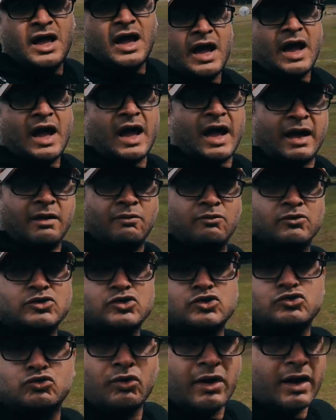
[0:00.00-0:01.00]
I was
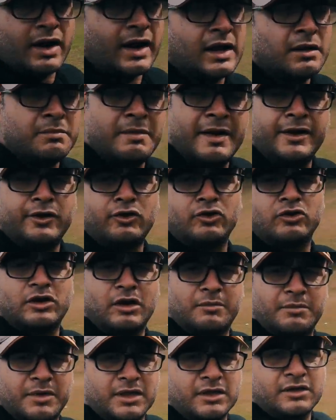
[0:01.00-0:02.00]
so hell-bent on
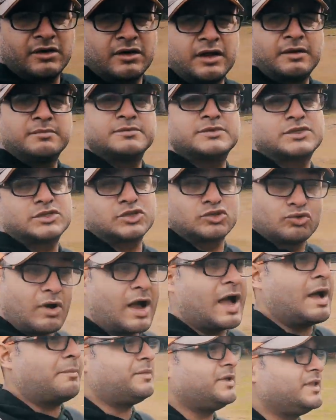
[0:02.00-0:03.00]
coming here, and I'm so
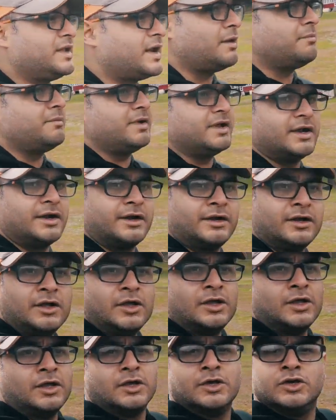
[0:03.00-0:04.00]
happy that I made it.
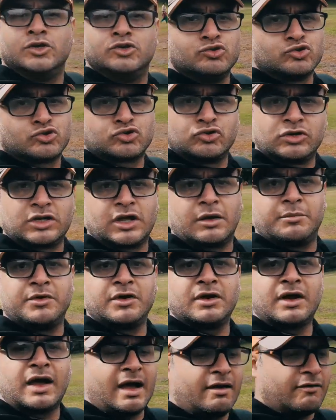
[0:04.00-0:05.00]
You should come
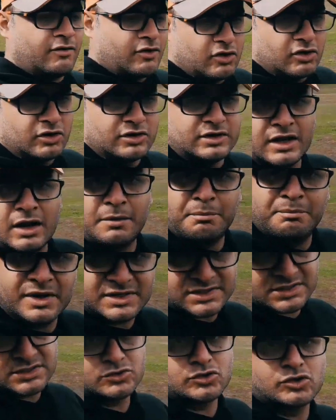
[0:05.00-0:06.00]
here. I've heard there are
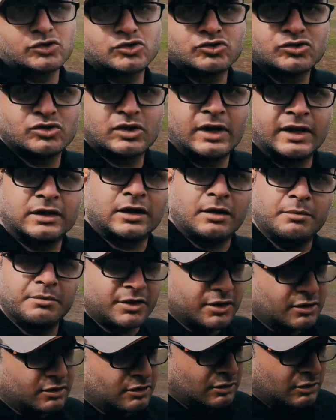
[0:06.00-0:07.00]
buses also that come
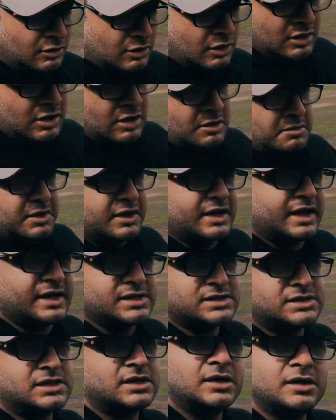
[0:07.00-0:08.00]
here. But
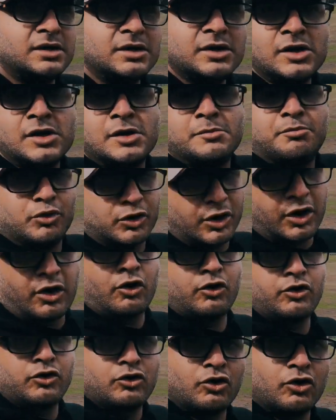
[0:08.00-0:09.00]
guys, put it
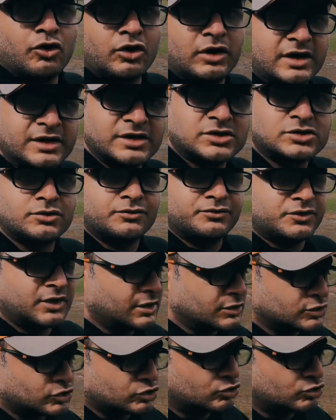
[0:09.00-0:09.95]
on your list of things to